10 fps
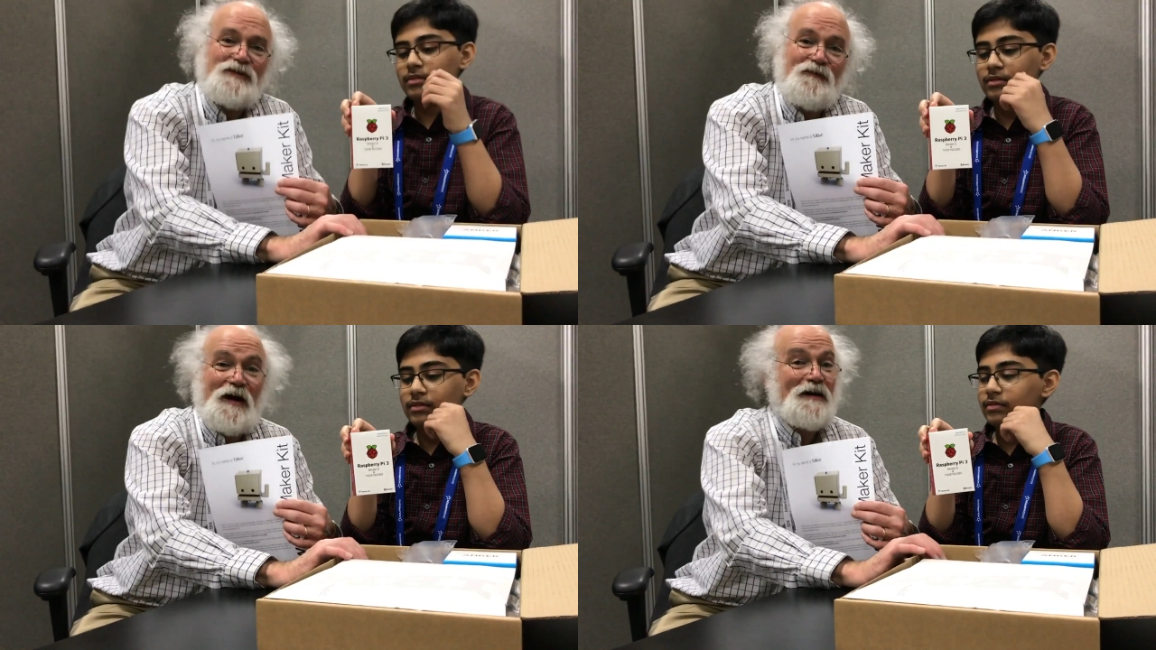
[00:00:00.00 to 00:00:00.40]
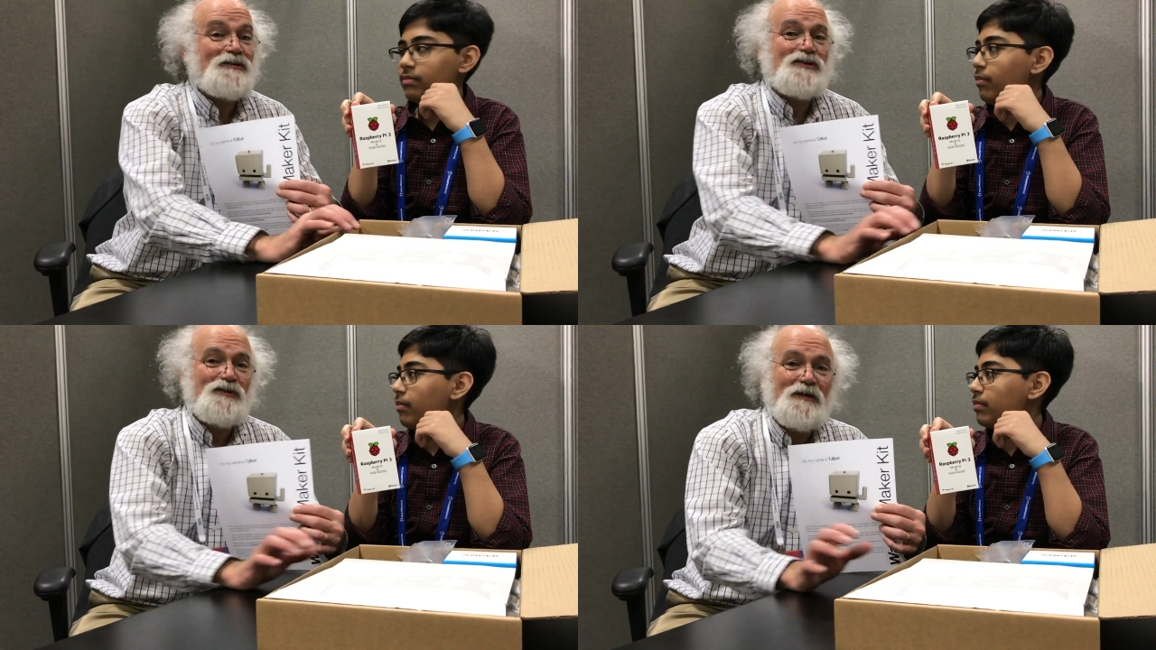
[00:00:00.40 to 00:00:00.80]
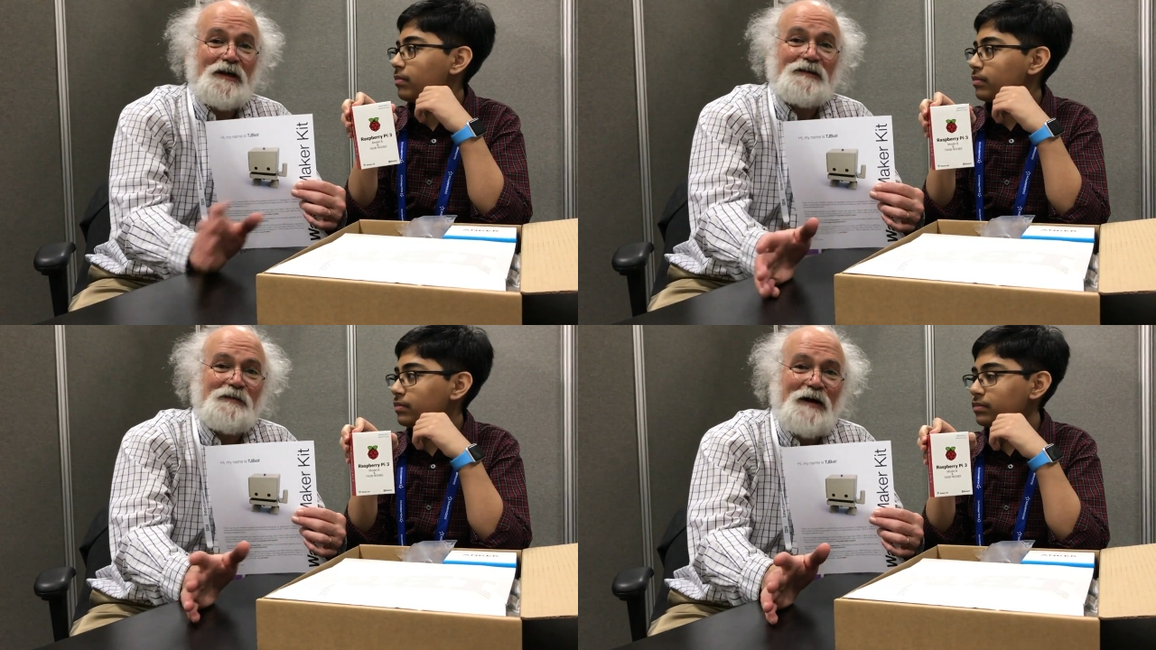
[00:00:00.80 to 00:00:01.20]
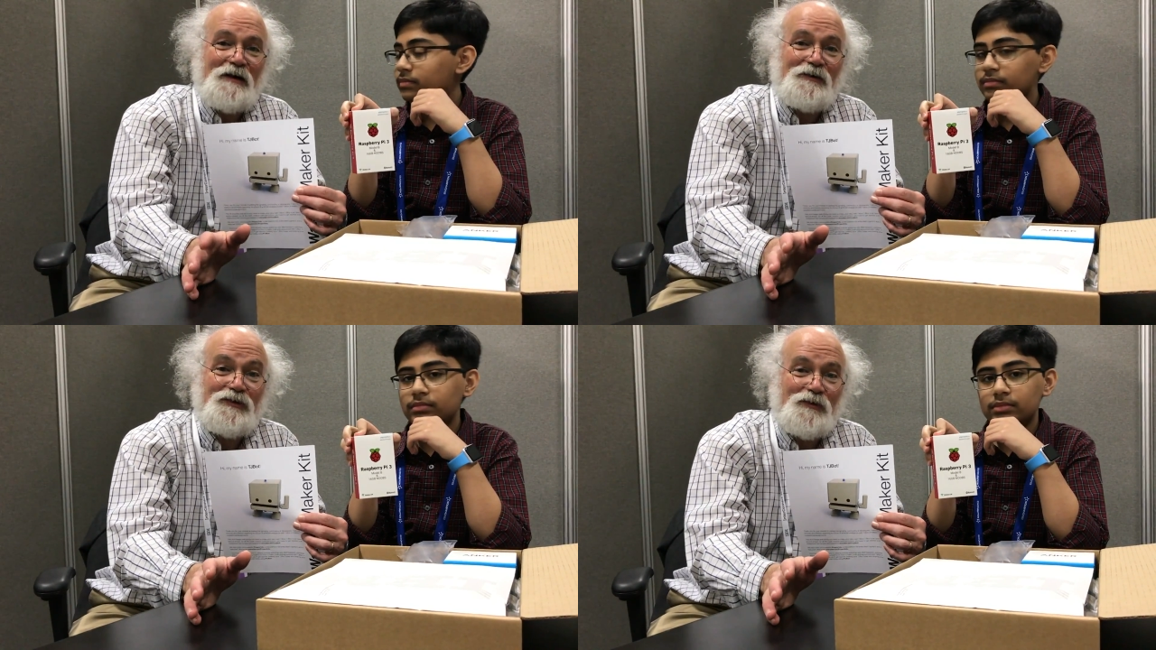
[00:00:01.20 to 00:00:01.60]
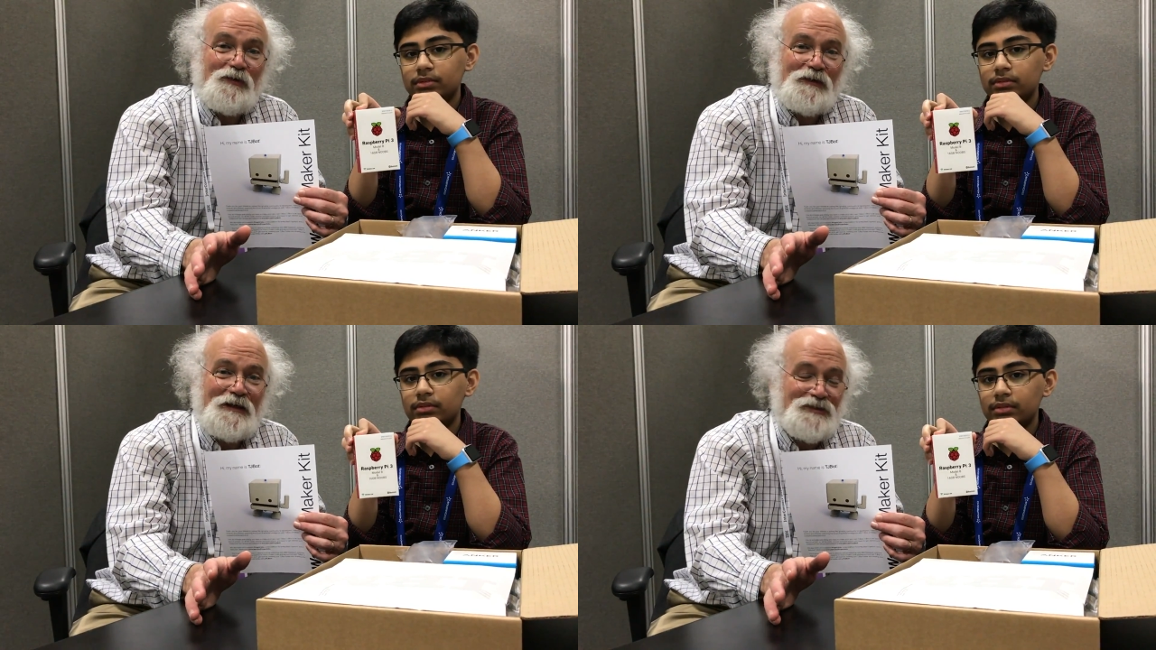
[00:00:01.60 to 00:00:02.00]
Speaker 1: you the files so you can cut them out on your
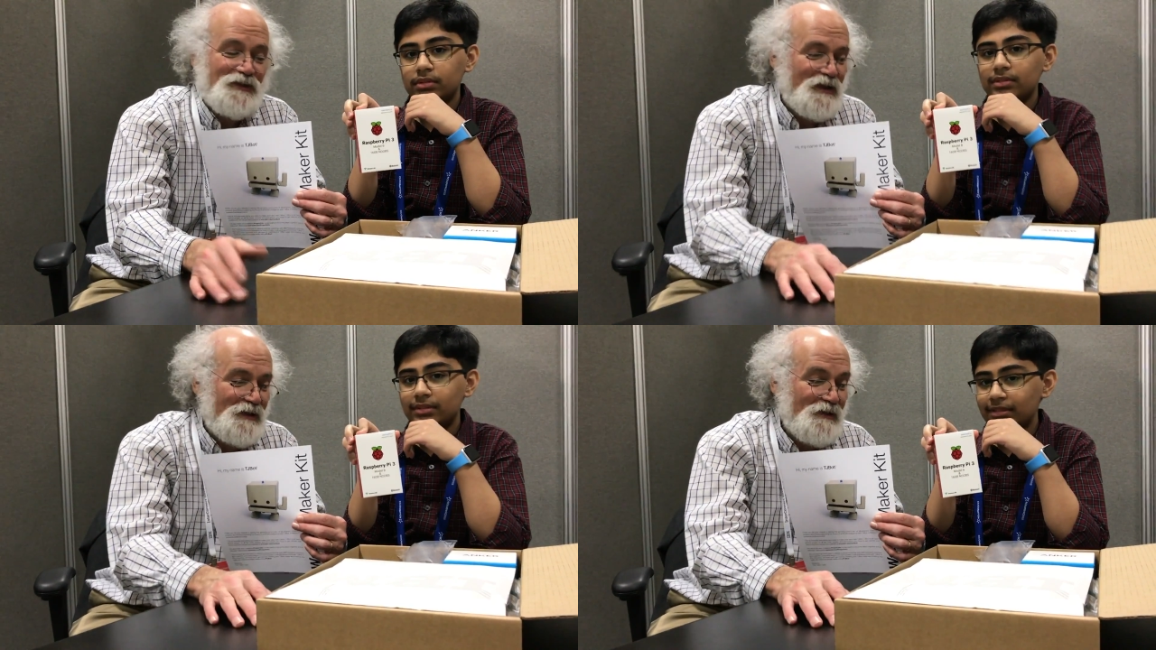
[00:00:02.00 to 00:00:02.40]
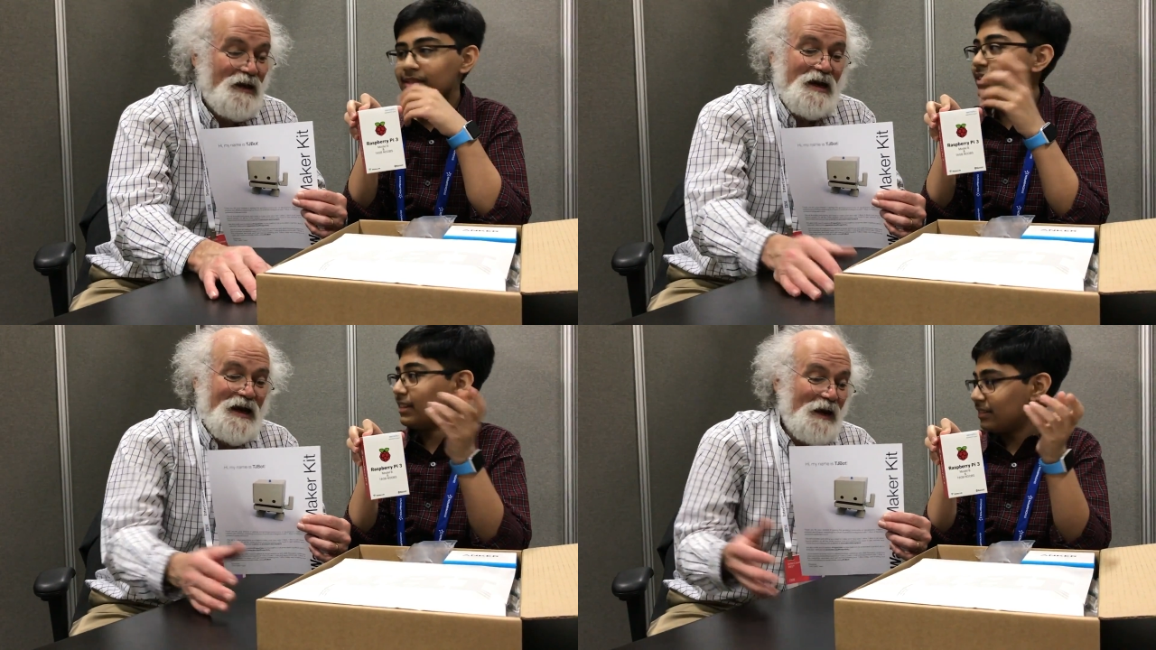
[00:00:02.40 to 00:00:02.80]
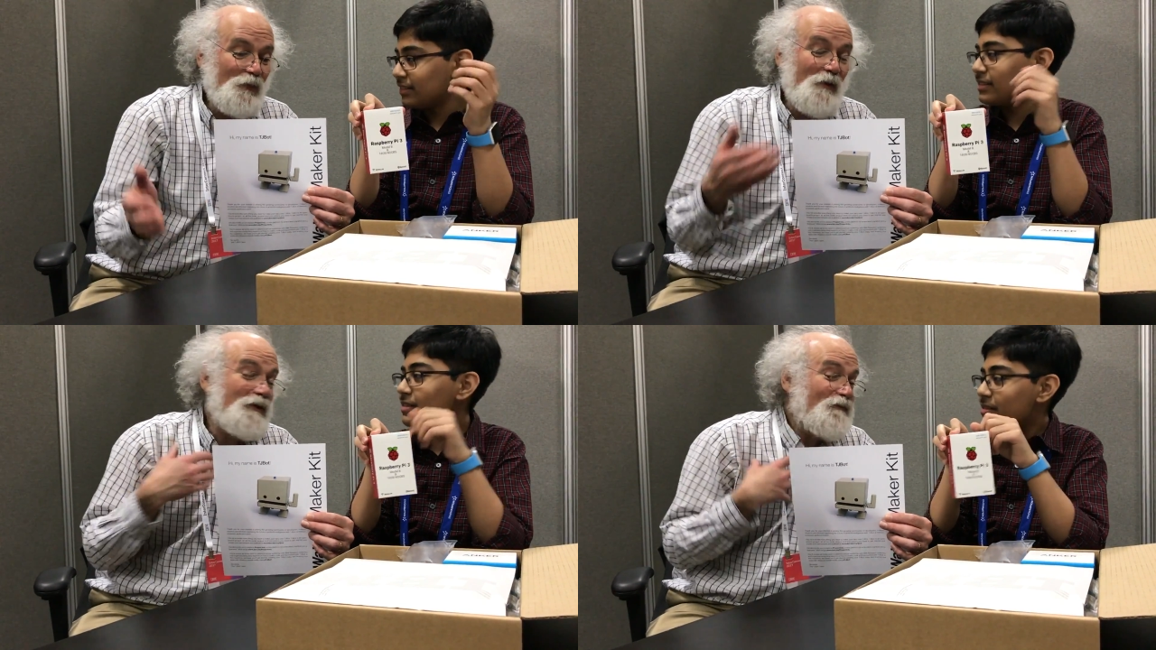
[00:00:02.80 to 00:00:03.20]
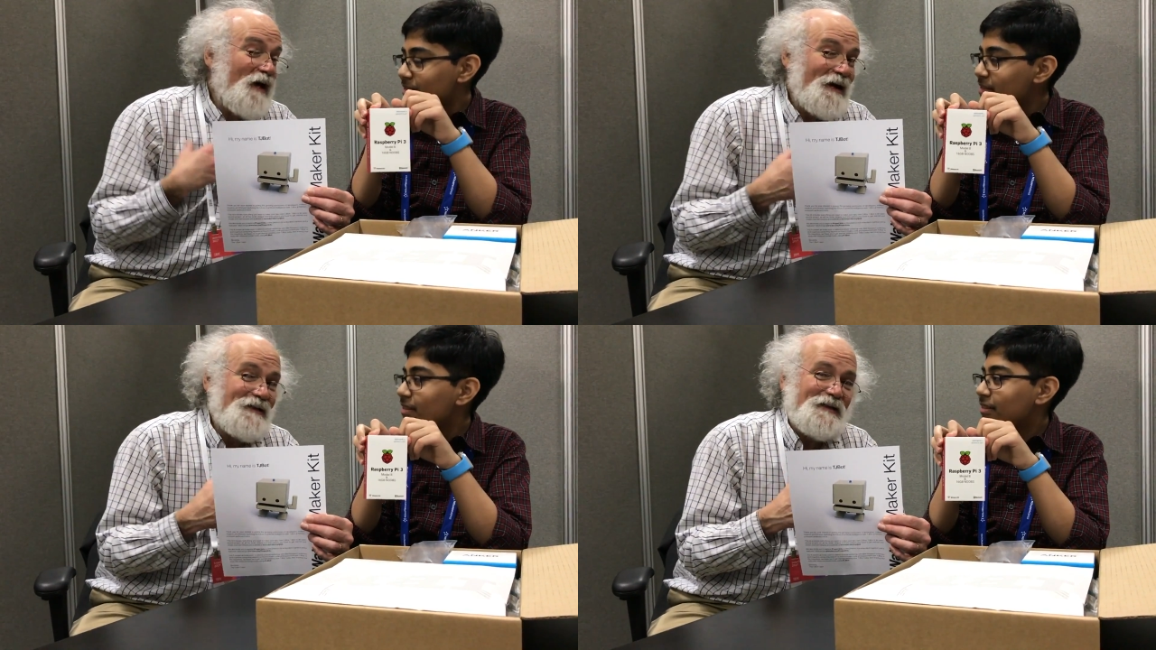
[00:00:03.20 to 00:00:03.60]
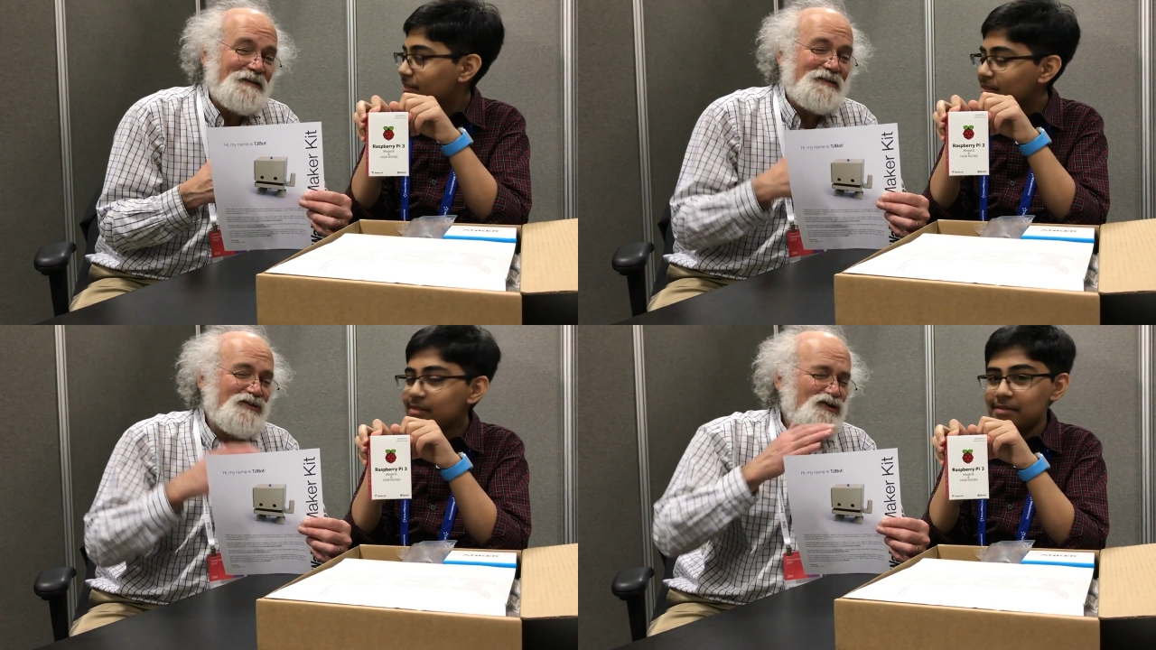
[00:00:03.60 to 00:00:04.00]
own laser cutter. And what we're finding
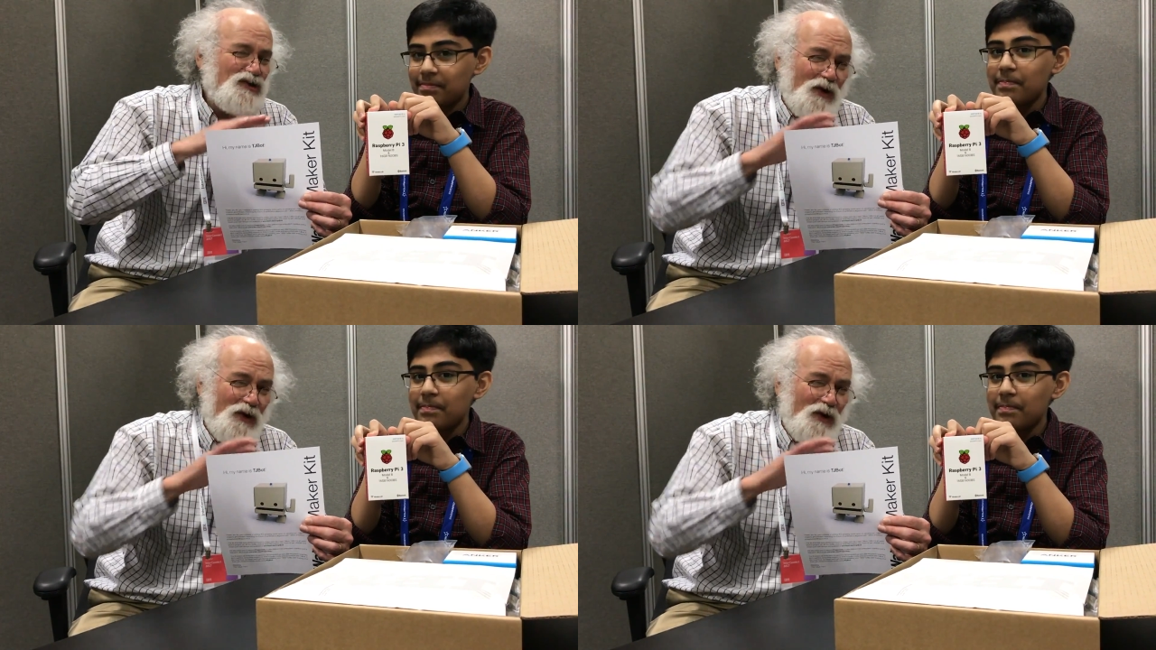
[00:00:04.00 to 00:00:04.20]
is there's